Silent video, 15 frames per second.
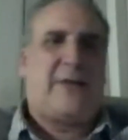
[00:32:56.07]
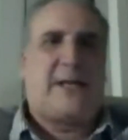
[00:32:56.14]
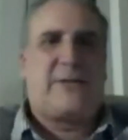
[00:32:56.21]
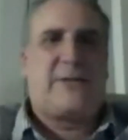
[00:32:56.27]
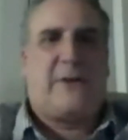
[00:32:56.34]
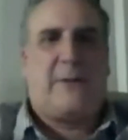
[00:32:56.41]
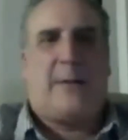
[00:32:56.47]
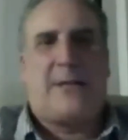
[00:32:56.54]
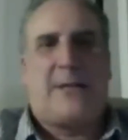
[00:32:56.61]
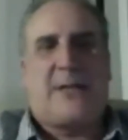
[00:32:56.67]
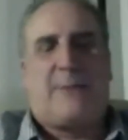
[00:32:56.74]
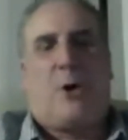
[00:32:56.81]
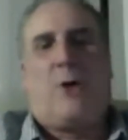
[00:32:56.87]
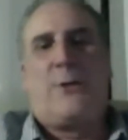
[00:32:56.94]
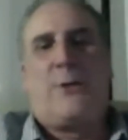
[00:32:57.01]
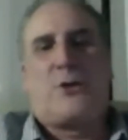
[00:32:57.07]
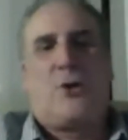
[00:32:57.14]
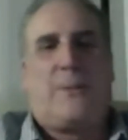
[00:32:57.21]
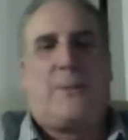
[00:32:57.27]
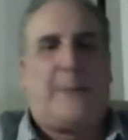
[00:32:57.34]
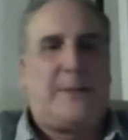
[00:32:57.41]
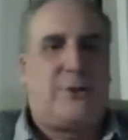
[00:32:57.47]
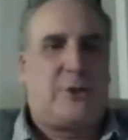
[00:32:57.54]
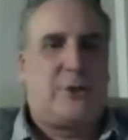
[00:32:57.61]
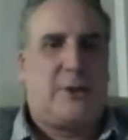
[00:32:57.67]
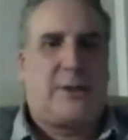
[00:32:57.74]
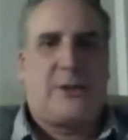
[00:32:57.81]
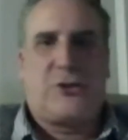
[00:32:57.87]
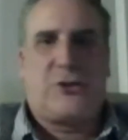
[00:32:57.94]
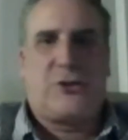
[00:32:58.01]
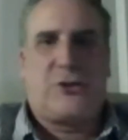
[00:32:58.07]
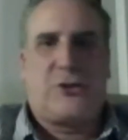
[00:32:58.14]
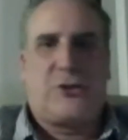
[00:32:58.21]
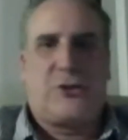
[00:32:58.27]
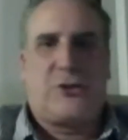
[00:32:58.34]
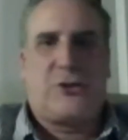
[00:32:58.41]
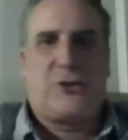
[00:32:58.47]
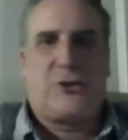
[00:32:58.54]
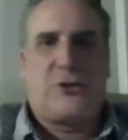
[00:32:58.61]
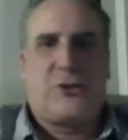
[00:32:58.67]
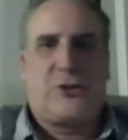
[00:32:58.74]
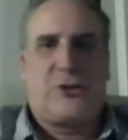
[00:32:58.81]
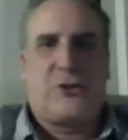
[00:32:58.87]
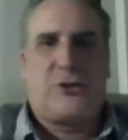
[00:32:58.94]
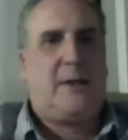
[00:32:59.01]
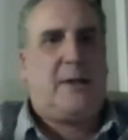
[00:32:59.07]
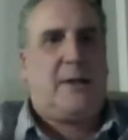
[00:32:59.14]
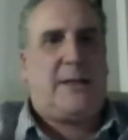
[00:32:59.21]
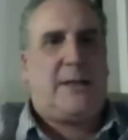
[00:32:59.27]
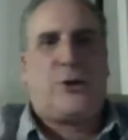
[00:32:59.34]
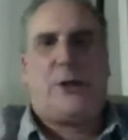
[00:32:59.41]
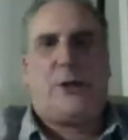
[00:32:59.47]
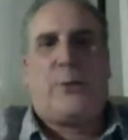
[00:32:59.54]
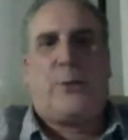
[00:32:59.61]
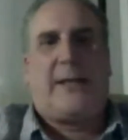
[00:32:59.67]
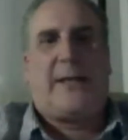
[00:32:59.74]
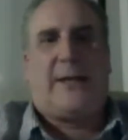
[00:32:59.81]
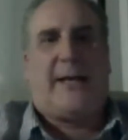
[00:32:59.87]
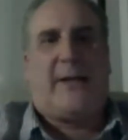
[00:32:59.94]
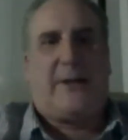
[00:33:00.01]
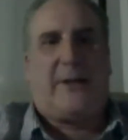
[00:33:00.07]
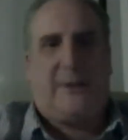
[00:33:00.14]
very much. I'm always open to constructive criticism. It's the only way you learn,